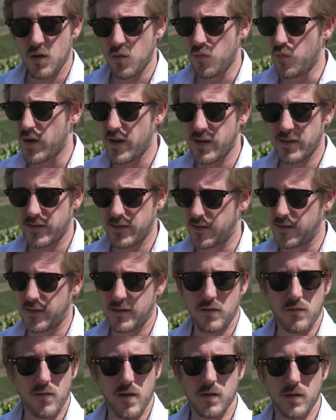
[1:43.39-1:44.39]
We're in an
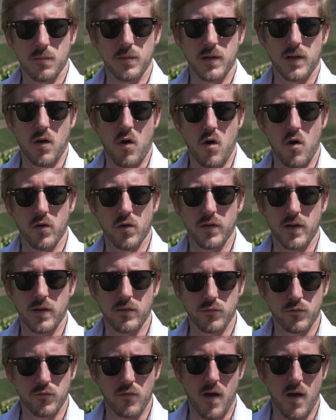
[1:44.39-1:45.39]
incredibly hot
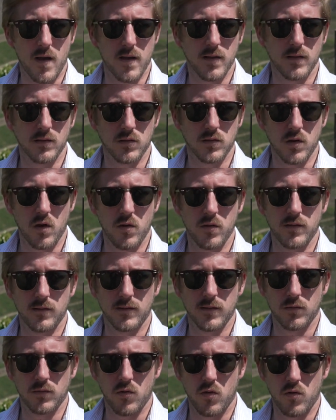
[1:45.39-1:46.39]
and dry zone in
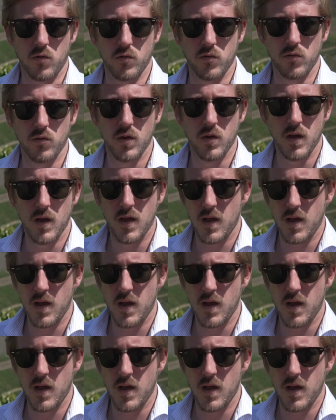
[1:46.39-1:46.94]
the Douro,